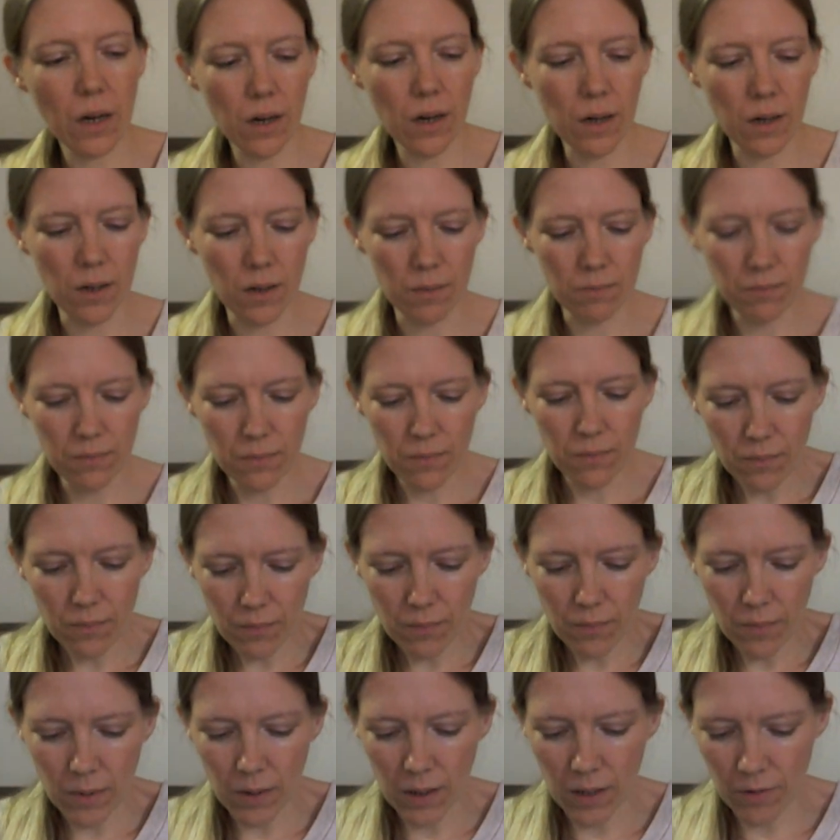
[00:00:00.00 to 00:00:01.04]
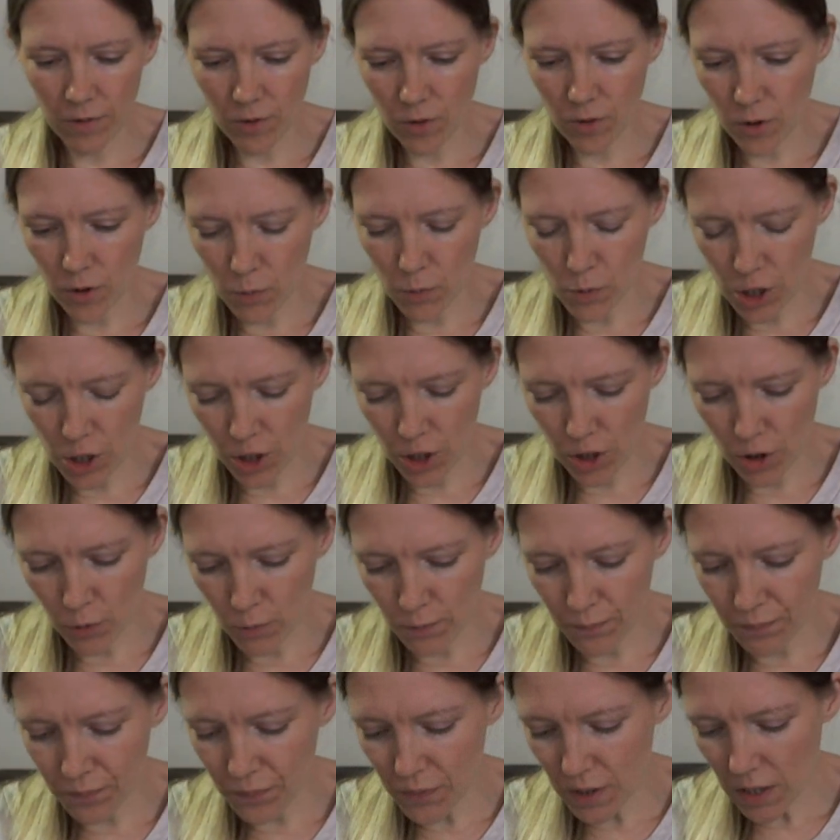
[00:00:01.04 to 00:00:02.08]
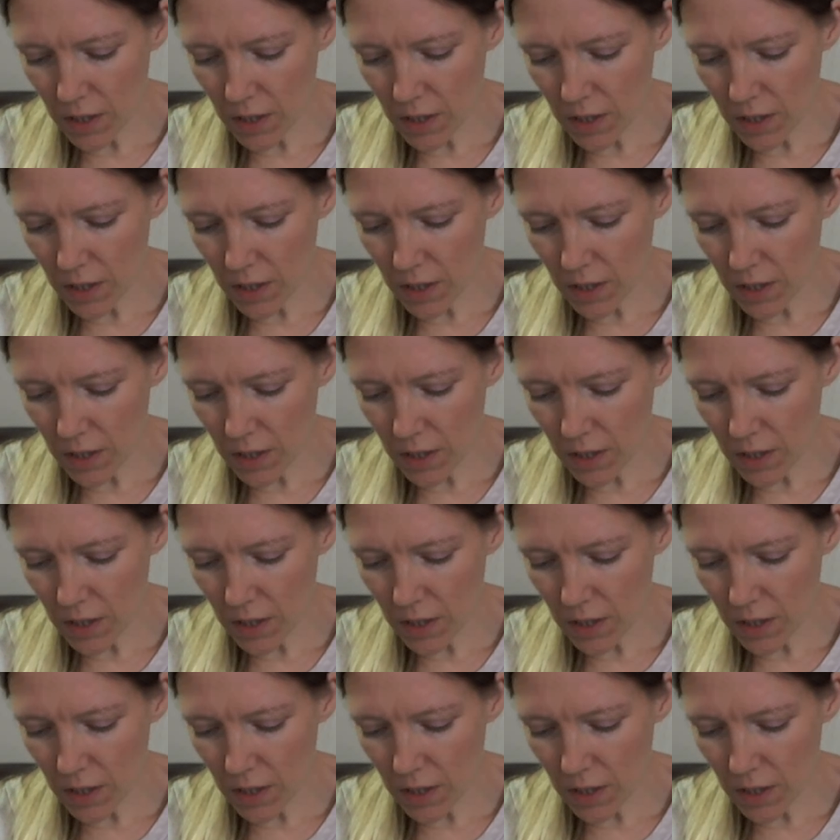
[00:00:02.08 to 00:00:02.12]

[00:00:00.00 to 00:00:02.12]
and thought it was cute.